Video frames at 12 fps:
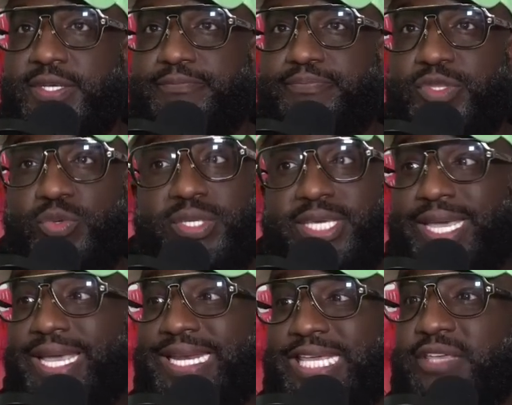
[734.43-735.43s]
You
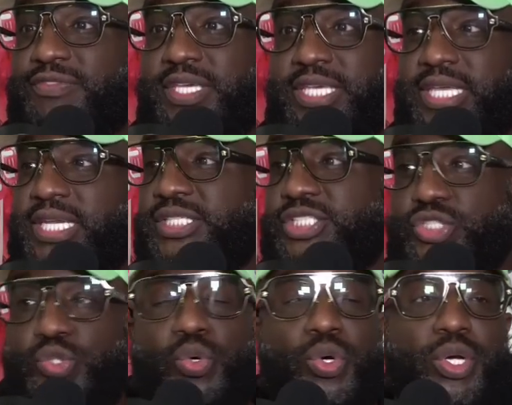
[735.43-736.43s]
can't even get
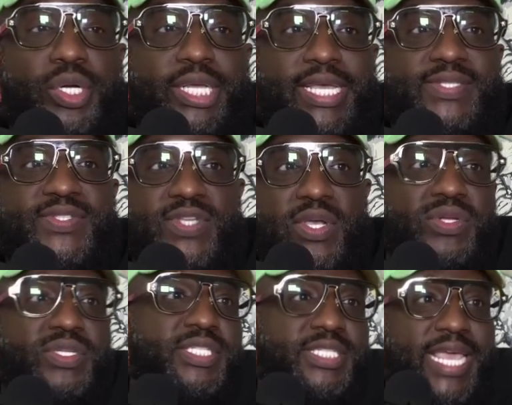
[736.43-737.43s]
insured in
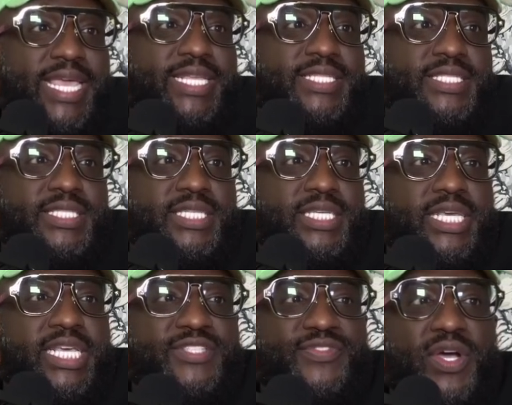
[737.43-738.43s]
certain states
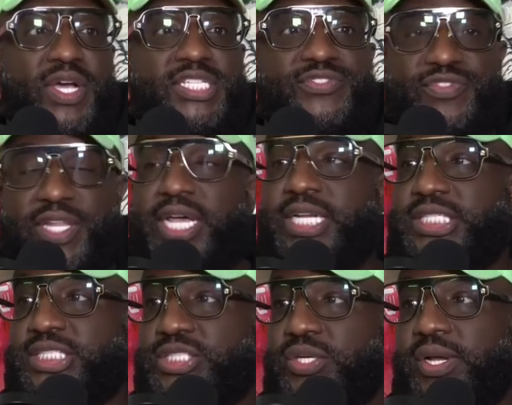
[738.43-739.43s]
as far as flood
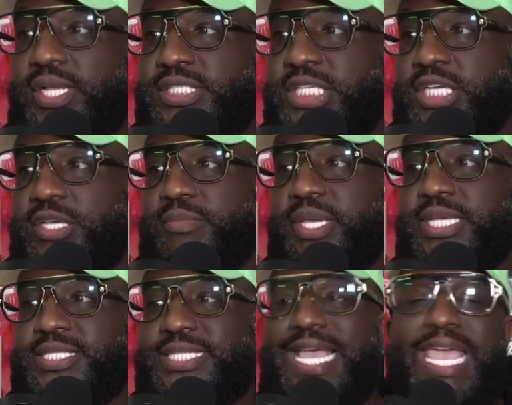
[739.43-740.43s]
insurance
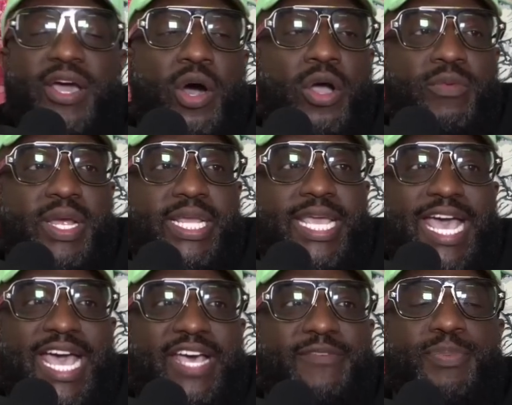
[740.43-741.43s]
because they already
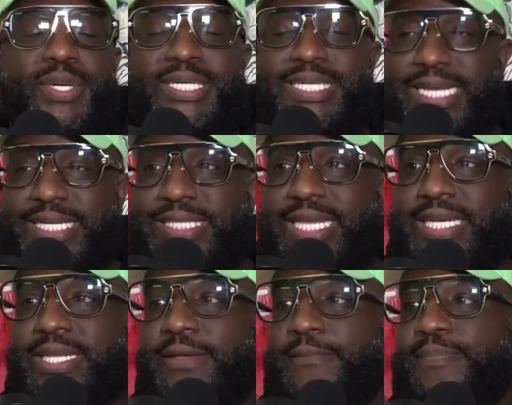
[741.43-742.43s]
have predicted
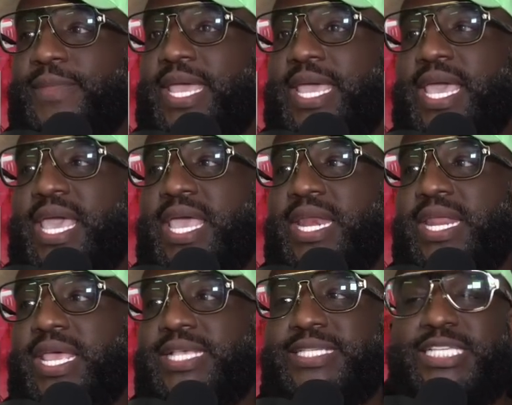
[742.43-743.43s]
and
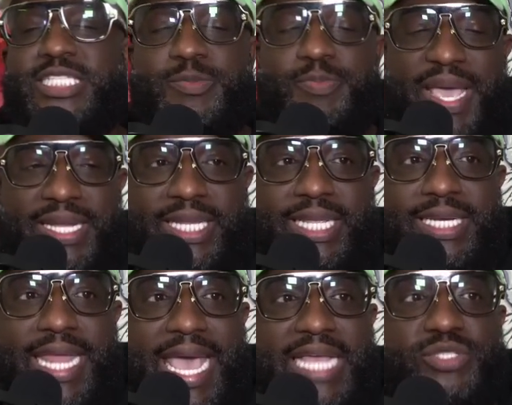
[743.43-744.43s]
is expecting
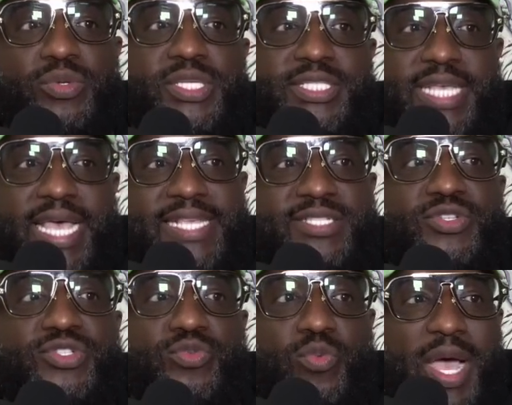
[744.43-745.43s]
natural
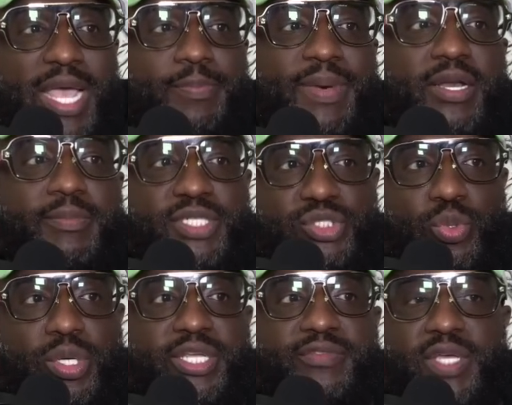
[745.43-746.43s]
disasters to wipe out a
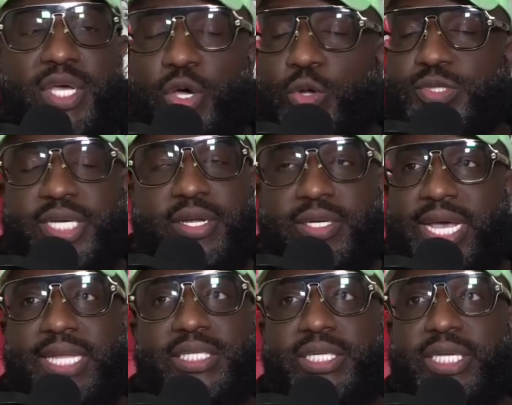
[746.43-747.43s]
majority of the homes and they are
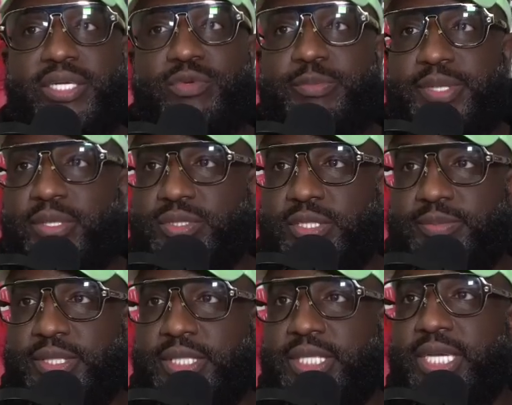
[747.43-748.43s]
not looking to rebuild them
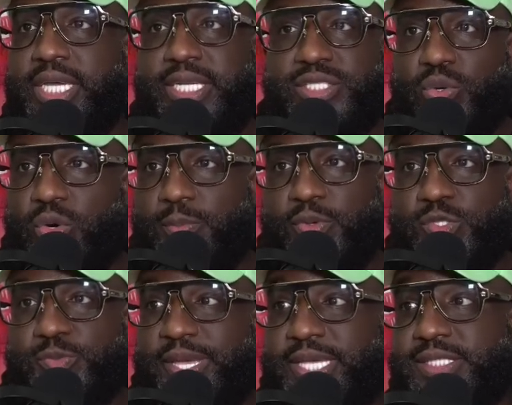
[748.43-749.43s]
in these horrible
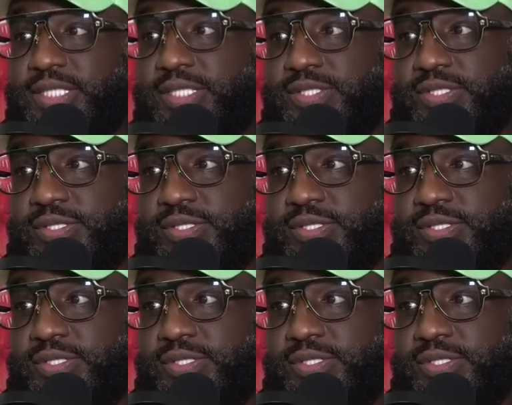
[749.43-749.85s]
spaces.